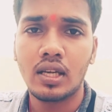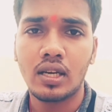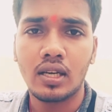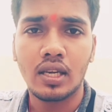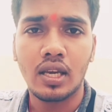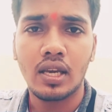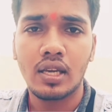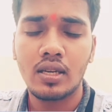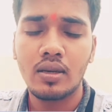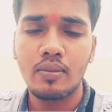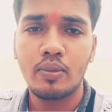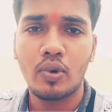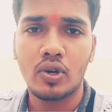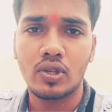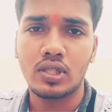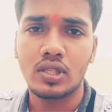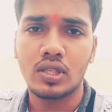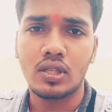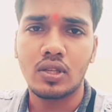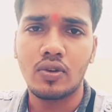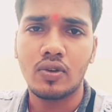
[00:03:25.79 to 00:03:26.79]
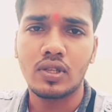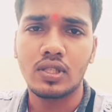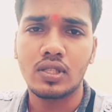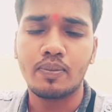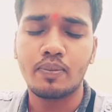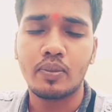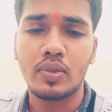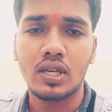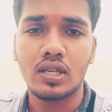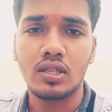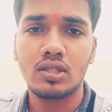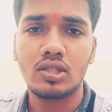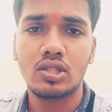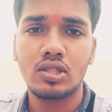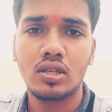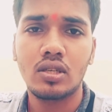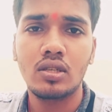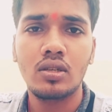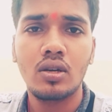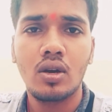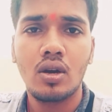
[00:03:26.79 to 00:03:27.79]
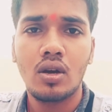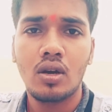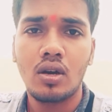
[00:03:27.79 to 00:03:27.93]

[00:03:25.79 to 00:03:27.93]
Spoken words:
again a positive impression